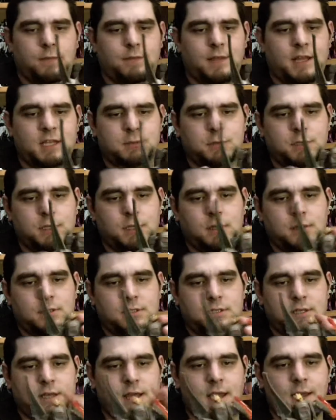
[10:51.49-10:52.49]
That's what you do
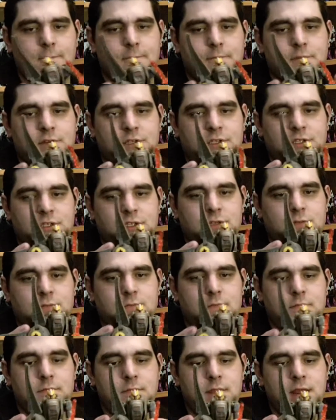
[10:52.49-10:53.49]
to that, which to
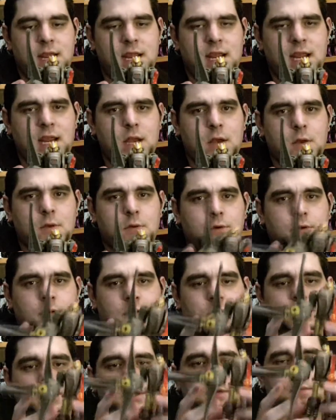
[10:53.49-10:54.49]
me
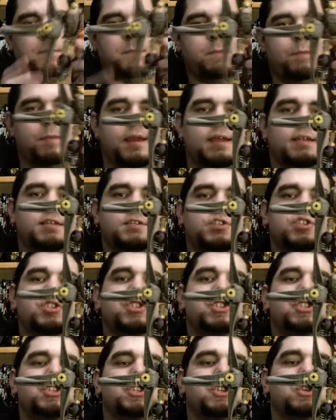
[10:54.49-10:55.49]
looks a bit
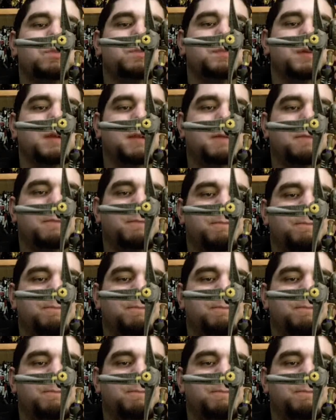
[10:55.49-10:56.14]
stupid.